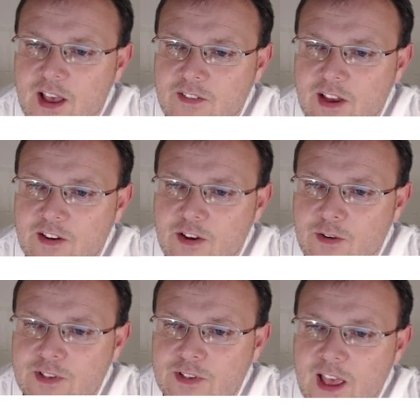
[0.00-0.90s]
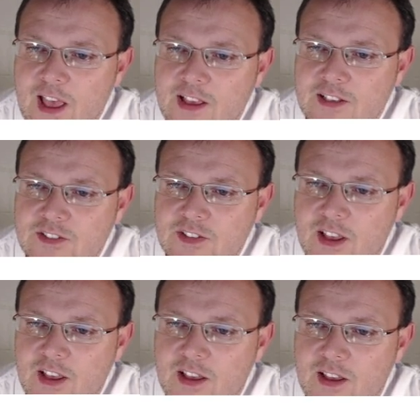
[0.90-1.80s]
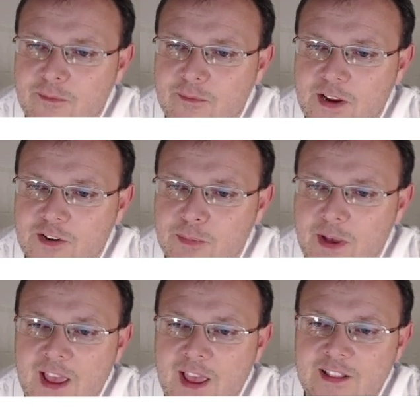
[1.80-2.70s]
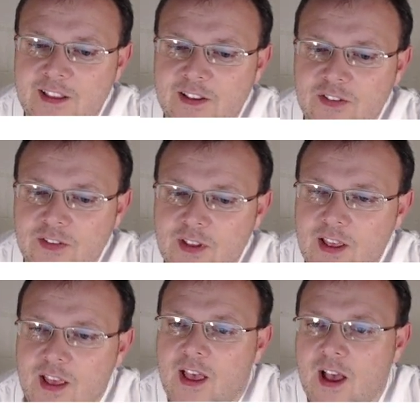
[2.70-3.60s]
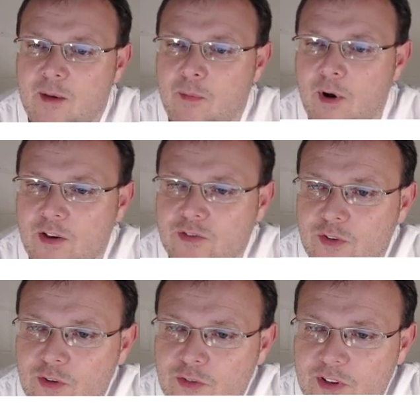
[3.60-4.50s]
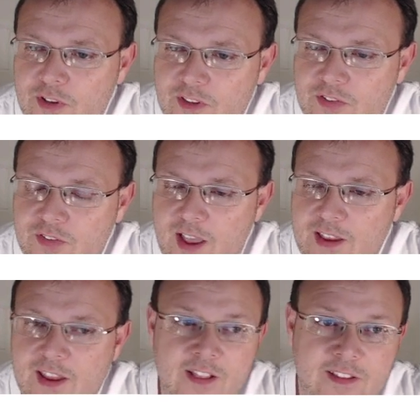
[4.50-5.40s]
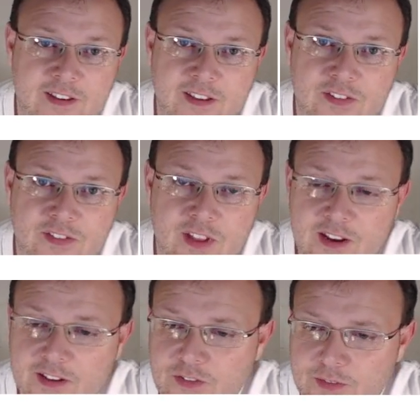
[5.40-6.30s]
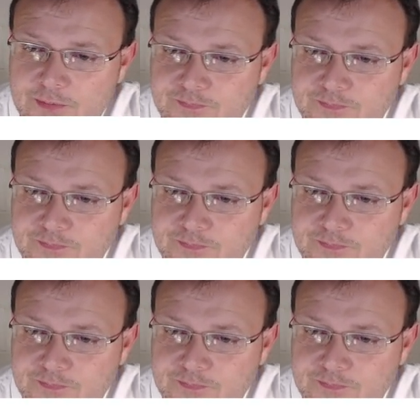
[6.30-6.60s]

I've got no tags. Um, here's my alias. I am also using the site LED settings.